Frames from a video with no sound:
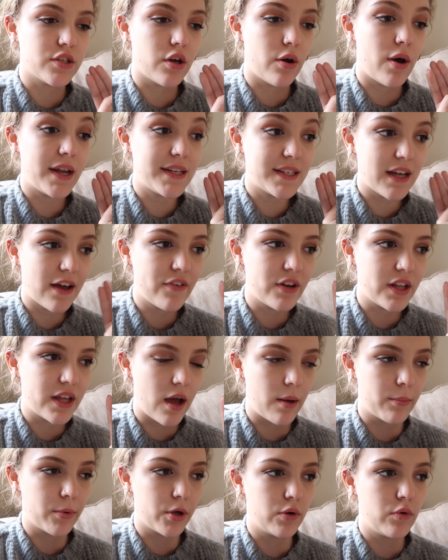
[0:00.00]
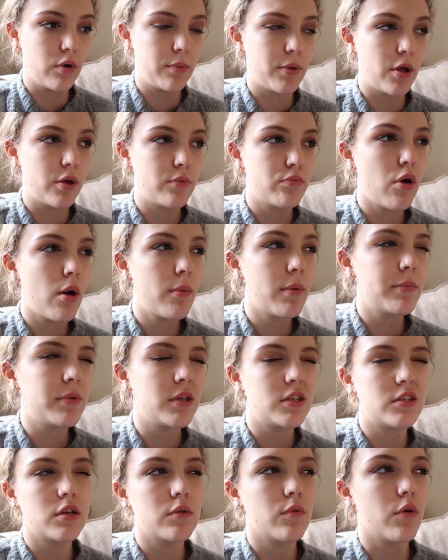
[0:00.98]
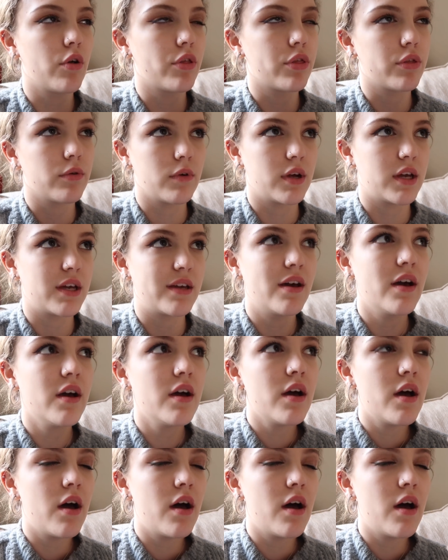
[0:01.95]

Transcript: So I'm going to upload probably 2 or 3